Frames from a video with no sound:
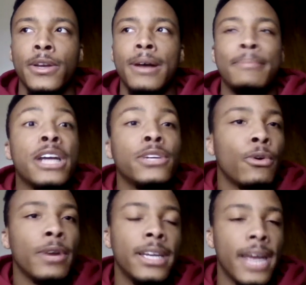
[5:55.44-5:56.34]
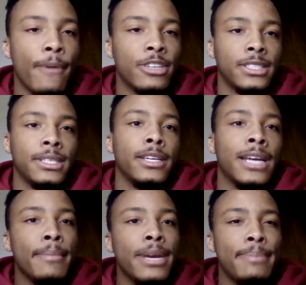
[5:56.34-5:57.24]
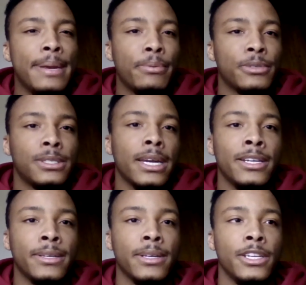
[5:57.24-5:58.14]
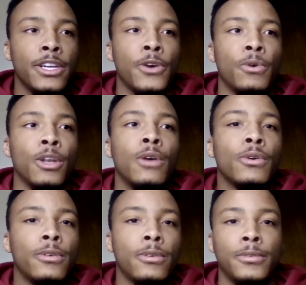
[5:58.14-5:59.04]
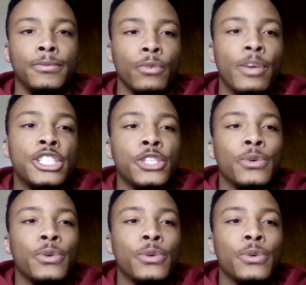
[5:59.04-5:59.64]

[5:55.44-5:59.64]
minority language, because not many people study, local regional